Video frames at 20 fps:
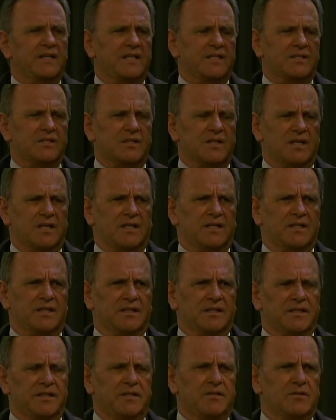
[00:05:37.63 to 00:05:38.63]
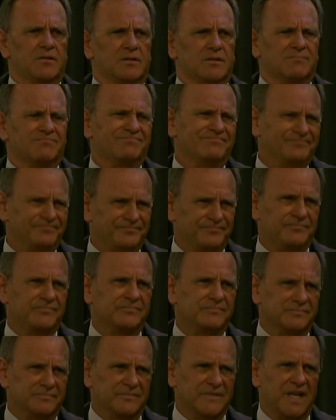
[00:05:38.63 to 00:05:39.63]
that's not illegal.
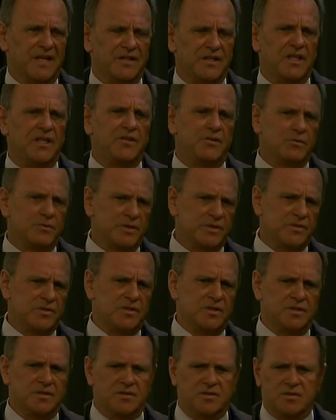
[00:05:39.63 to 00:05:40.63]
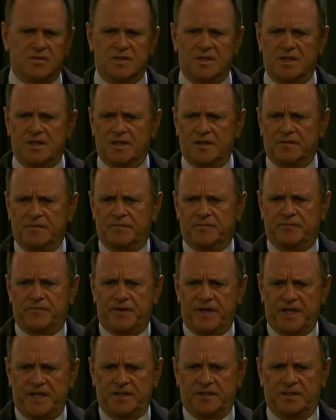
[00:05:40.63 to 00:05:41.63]
And neither is this uh,
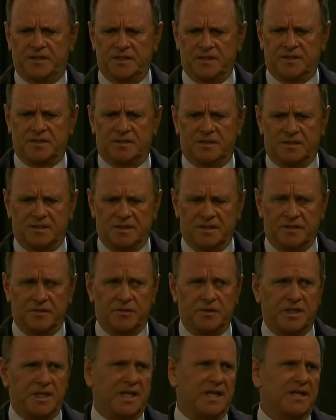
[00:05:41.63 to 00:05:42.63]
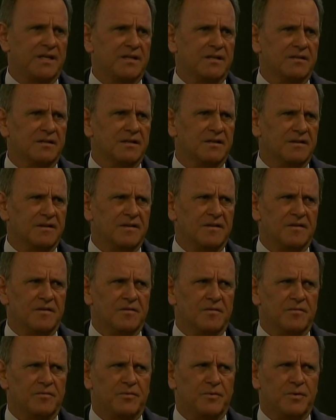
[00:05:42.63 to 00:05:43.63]
fight that your dad and
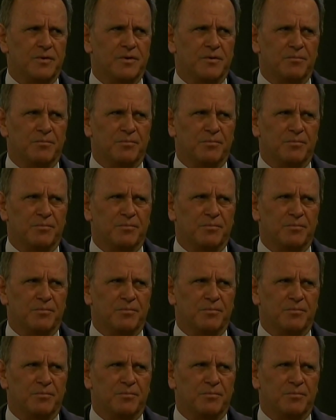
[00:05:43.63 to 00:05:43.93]
Ford are